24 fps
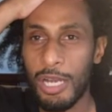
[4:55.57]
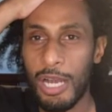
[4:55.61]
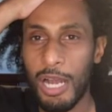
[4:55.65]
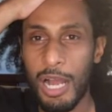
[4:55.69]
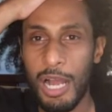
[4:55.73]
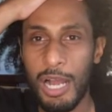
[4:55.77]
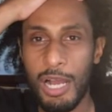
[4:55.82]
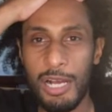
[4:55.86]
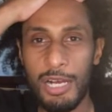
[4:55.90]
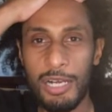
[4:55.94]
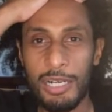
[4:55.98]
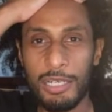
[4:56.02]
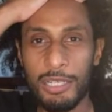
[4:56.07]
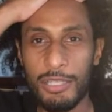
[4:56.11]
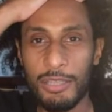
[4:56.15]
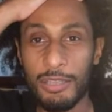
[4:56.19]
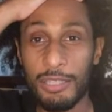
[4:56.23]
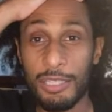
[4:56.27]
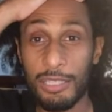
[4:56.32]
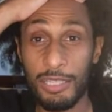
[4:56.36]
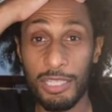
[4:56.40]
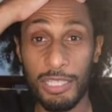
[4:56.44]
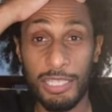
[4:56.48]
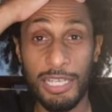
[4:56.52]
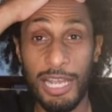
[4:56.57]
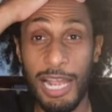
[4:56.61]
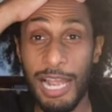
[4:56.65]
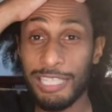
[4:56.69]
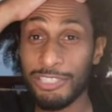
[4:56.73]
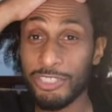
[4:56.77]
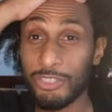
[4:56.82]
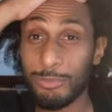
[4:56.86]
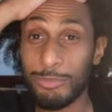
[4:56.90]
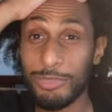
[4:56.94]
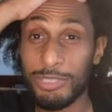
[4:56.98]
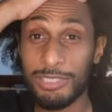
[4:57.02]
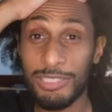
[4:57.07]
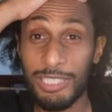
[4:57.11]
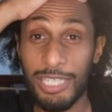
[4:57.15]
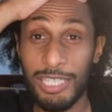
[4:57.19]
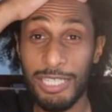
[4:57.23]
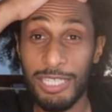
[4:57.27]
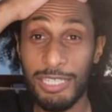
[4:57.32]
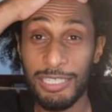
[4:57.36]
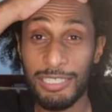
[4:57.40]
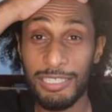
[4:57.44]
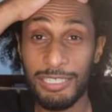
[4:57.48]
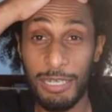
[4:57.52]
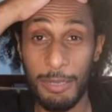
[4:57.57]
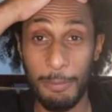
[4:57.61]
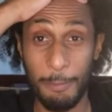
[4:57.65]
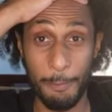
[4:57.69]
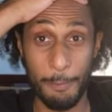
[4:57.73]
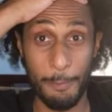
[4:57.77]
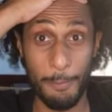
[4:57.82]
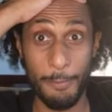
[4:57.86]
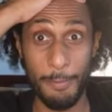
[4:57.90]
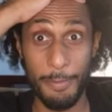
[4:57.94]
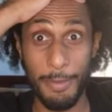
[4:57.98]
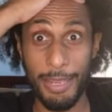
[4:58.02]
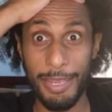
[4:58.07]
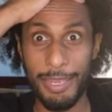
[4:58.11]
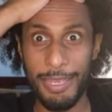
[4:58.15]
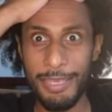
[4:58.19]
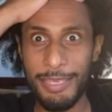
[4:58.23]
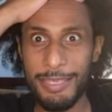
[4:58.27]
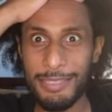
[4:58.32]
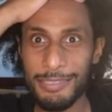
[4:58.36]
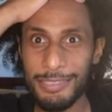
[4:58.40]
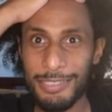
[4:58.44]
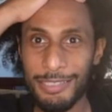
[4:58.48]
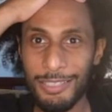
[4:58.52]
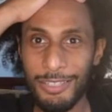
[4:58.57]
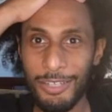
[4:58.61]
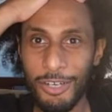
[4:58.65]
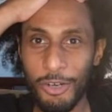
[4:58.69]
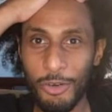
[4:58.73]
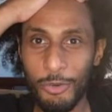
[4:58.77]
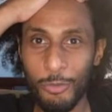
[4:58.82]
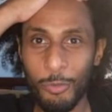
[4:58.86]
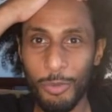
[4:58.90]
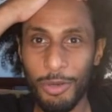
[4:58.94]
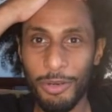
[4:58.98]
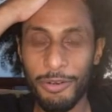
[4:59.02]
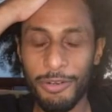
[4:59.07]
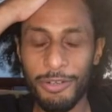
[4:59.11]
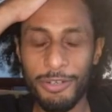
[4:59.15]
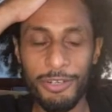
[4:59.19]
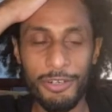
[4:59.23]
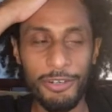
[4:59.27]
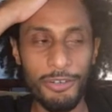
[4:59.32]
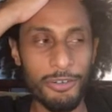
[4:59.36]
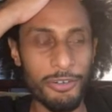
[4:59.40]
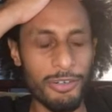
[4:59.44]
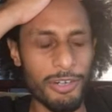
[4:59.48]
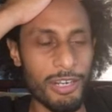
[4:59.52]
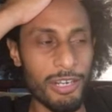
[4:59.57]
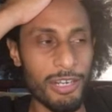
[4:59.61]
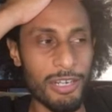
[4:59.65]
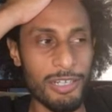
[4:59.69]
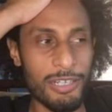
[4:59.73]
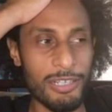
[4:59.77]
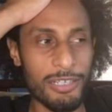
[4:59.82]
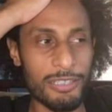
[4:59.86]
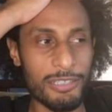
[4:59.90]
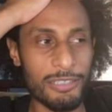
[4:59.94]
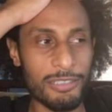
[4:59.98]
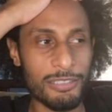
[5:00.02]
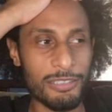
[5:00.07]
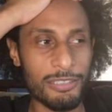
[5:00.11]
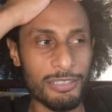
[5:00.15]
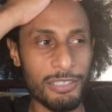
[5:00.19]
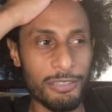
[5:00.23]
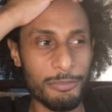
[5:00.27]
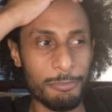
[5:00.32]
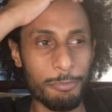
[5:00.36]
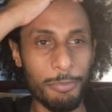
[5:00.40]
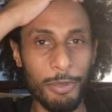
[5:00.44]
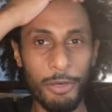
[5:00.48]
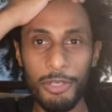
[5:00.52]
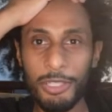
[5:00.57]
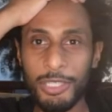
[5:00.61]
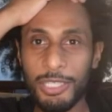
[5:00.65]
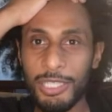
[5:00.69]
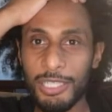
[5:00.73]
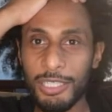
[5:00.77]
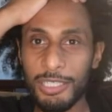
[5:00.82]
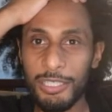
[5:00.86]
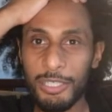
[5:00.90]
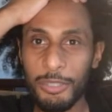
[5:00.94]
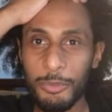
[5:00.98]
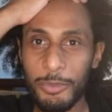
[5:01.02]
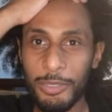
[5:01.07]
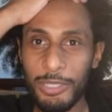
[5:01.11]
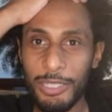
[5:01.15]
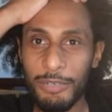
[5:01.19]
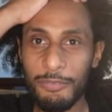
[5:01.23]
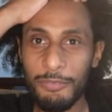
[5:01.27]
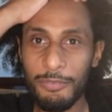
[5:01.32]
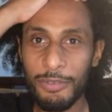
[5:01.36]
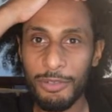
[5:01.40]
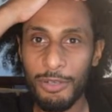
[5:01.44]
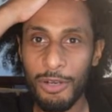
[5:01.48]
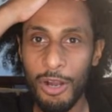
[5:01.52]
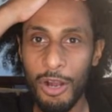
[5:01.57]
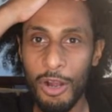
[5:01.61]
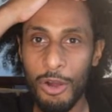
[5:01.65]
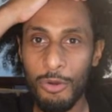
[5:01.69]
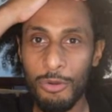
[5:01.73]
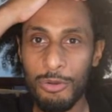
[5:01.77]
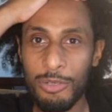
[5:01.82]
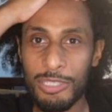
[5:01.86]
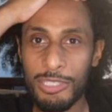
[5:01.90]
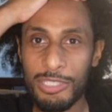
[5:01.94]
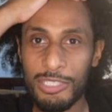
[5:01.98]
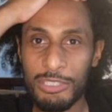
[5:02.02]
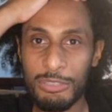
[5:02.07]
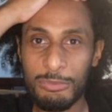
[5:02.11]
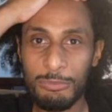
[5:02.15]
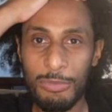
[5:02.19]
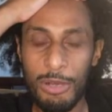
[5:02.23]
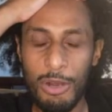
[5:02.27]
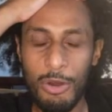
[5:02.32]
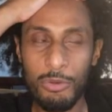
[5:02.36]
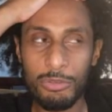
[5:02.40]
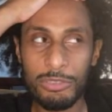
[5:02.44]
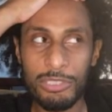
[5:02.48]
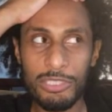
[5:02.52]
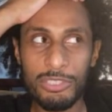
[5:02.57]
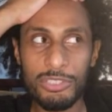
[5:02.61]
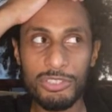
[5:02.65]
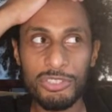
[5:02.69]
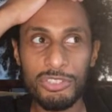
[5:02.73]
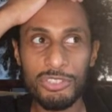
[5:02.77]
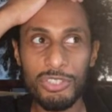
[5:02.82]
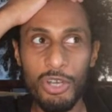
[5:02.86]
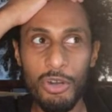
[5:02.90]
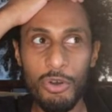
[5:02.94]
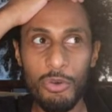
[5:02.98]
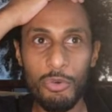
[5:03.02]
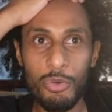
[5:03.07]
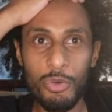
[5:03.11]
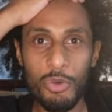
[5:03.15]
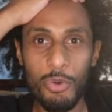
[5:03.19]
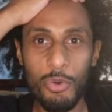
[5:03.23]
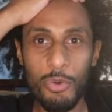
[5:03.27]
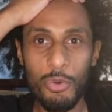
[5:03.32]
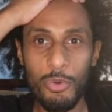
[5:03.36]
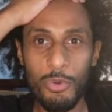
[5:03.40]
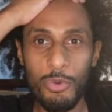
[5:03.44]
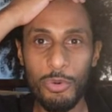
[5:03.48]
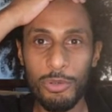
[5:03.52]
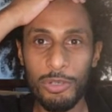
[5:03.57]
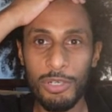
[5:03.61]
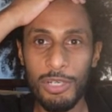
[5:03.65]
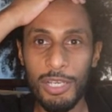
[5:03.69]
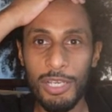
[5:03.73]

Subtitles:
The costume design, amazing. Her wearing her her burqa or whatever. Holy smokes, it's so cool.